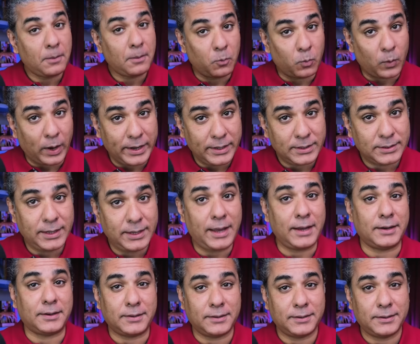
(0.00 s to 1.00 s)
Why is
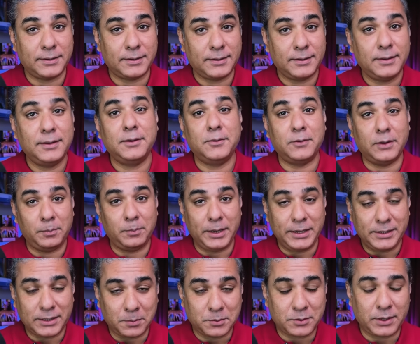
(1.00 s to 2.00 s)
that? Well,
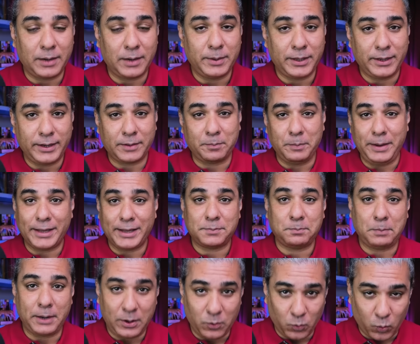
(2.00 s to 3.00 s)
please subscribe and let me
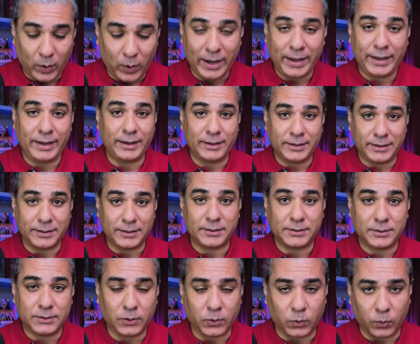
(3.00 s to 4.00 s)
explain why it is
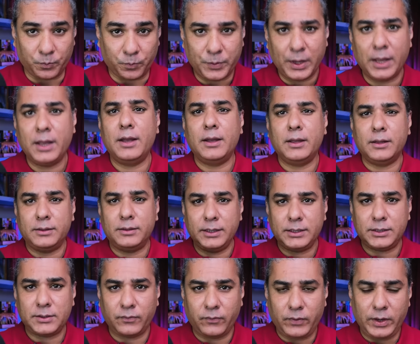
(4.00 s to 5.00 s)
so.
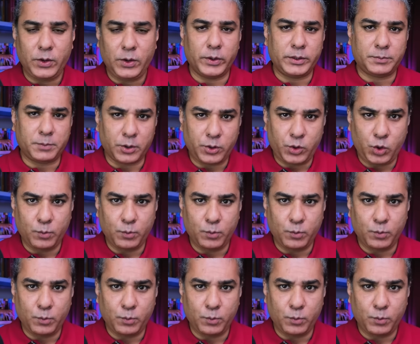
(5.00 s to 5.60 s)
This video is brought to you